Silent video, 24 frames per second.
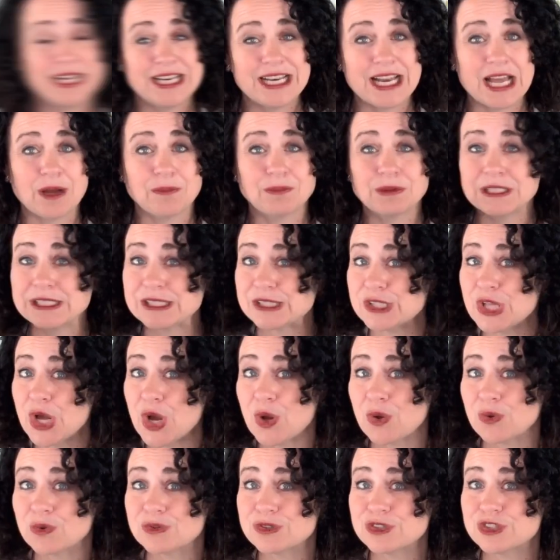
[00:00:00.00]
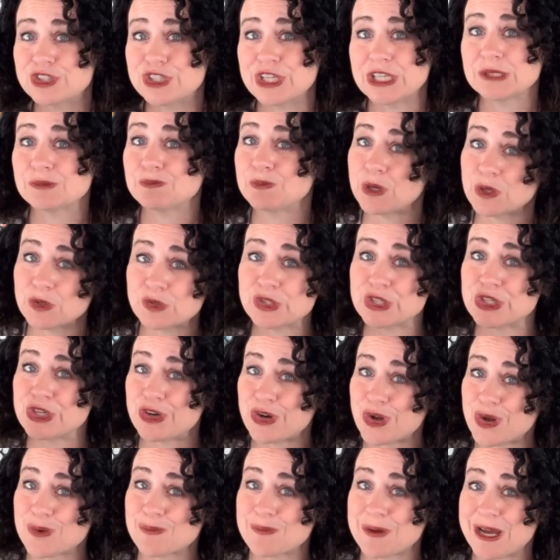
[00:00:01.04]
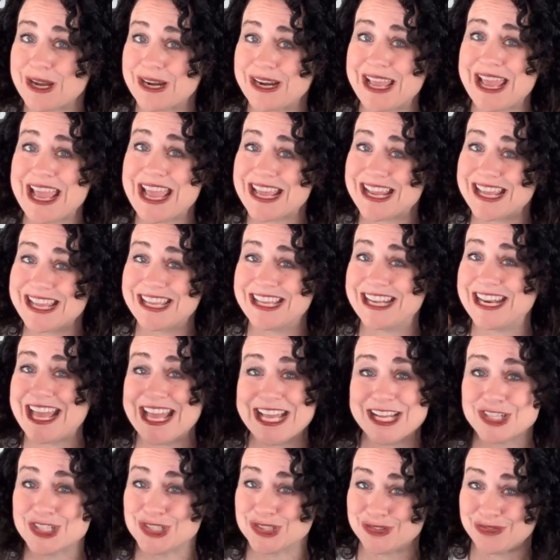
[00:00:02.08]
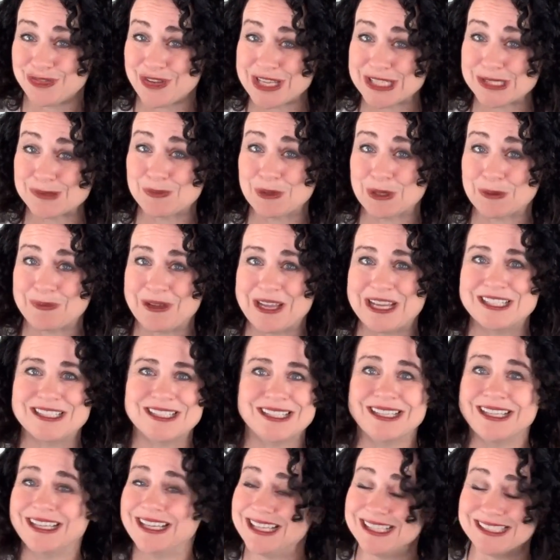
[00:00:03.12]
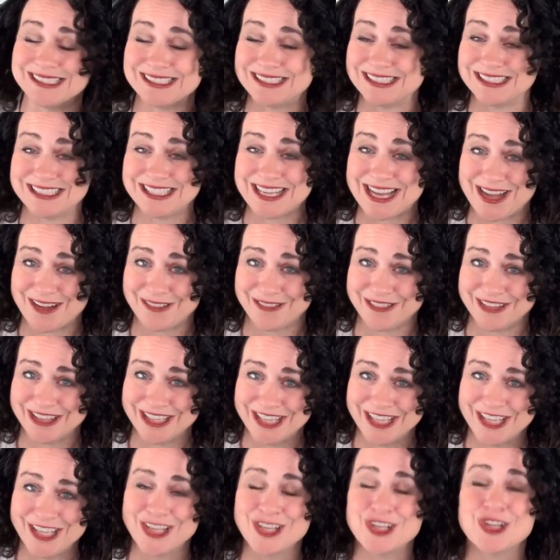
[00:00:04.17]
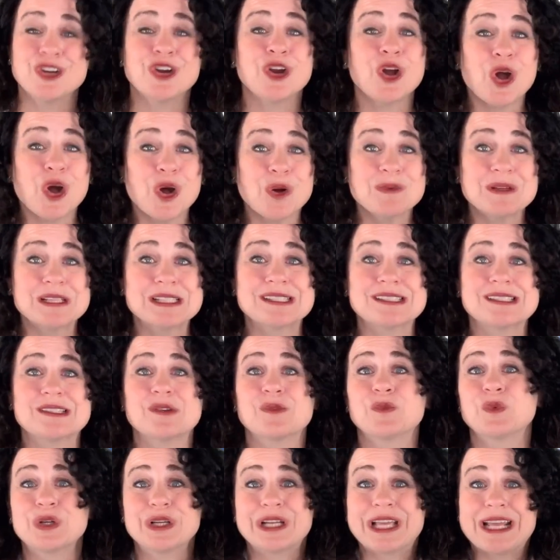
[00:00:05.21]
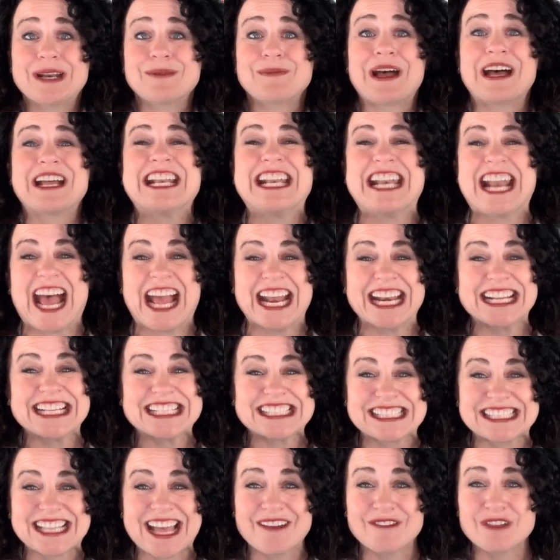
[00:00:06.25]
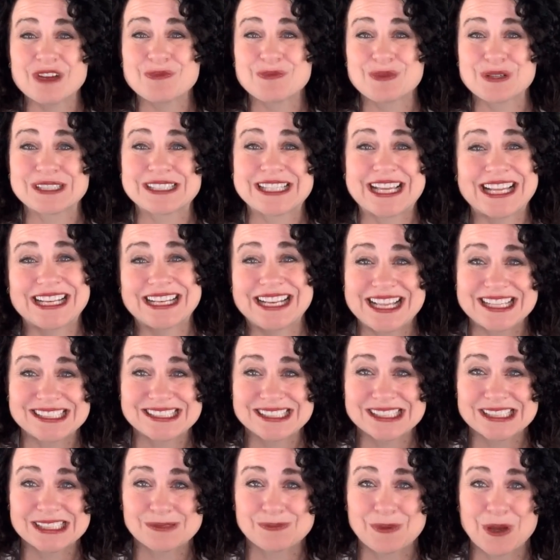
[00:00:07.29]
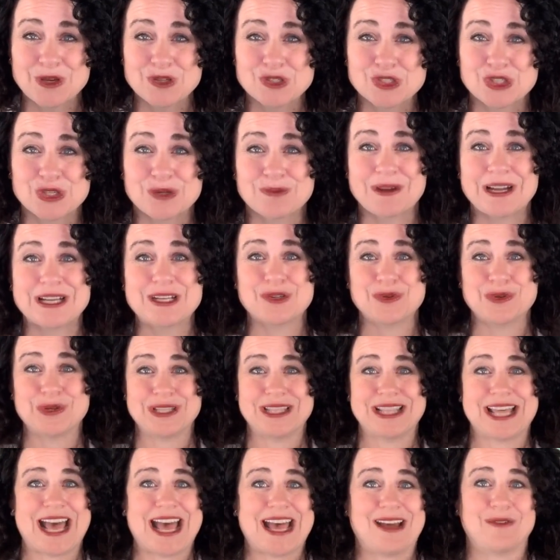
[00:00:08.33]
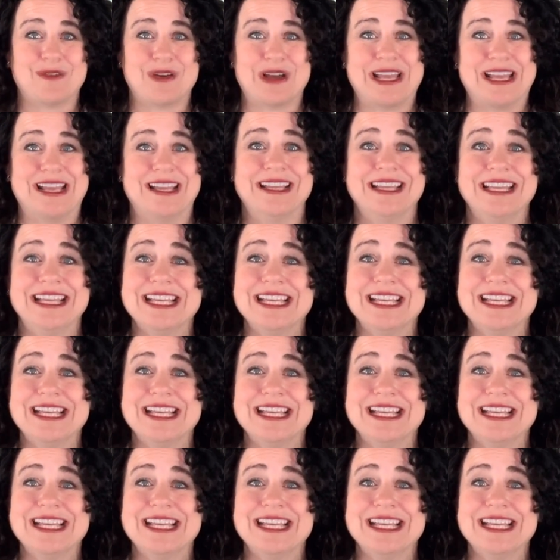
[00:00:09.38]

Now, please note, just posting your home on it an agent's Facebook page isn't enough. Your home is will get about 97% less exposure by doing that way.